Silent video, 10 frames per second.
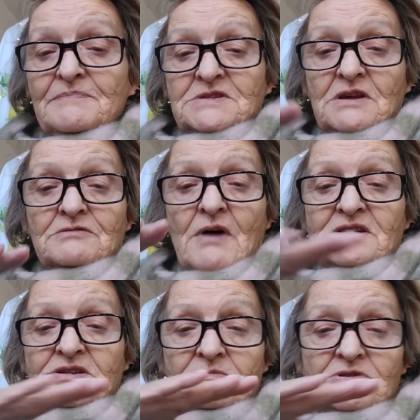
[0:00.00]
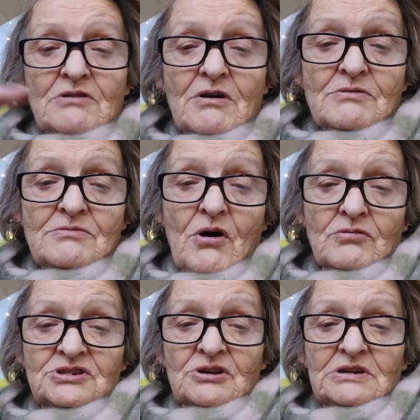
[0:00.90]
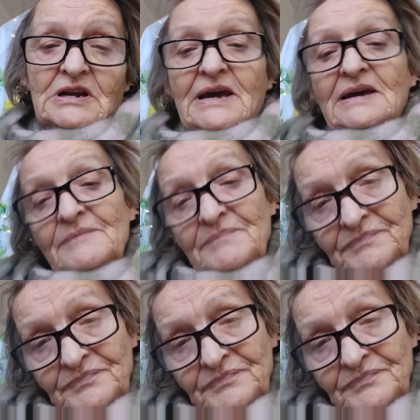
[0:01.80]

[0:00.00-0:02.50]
So the rhizomes grow horizontally